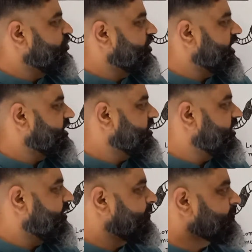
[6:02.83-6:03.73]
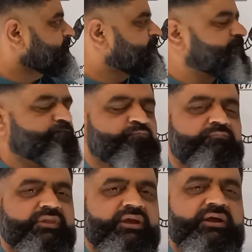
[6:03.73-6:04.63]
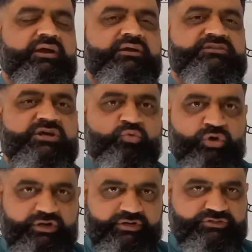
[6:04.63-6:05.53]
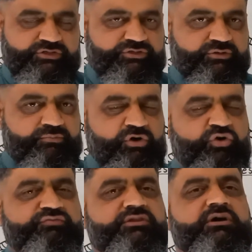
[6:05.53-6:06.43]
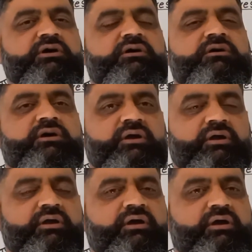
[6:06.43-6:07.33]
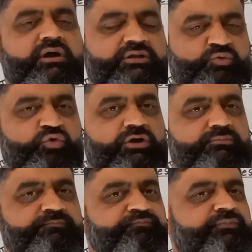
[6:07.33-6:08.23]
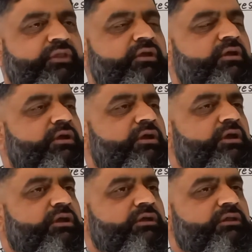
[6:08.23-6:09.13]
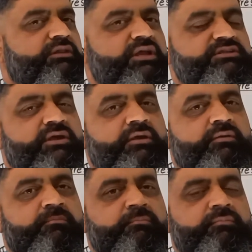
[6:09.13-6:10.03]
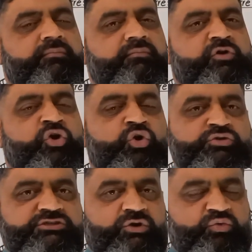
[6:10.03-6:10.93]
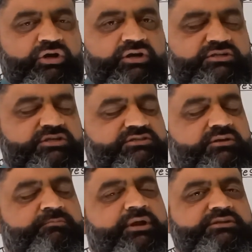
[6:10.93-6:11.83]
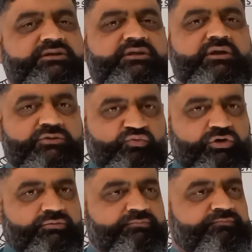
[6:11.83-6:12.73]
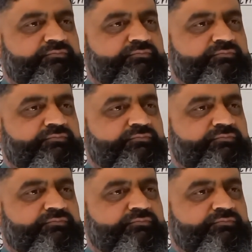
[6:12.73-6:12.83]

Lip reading: we look at the circulatory system of the earthworm, there is a closed circulatory system present in earthworm,